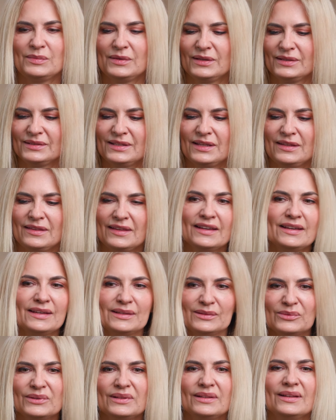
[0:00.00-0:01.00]
because I think
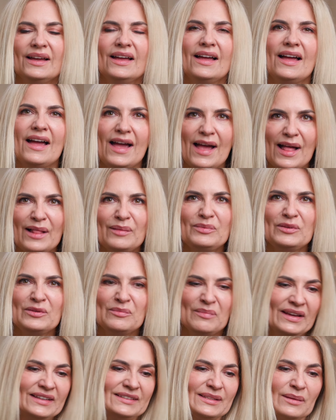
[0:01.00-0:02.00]
it will help you
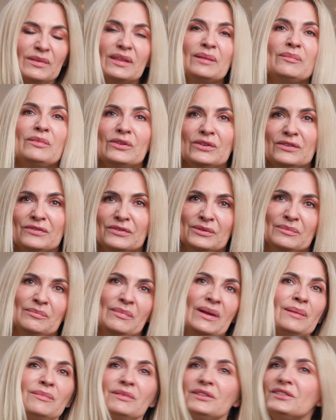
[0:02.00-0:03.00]
make something beautiful,
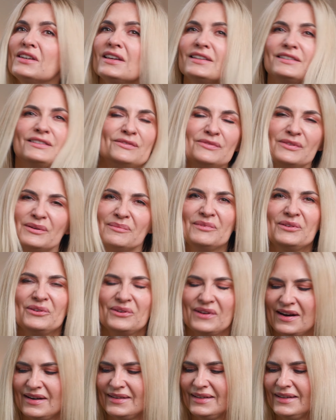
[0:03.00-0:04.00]
maybe just from your
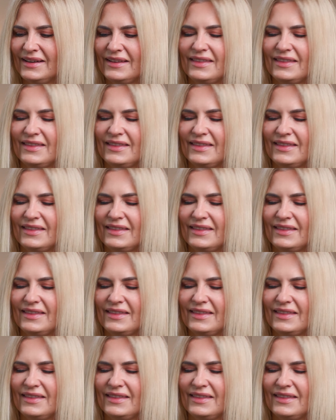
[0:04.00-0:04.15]
garden.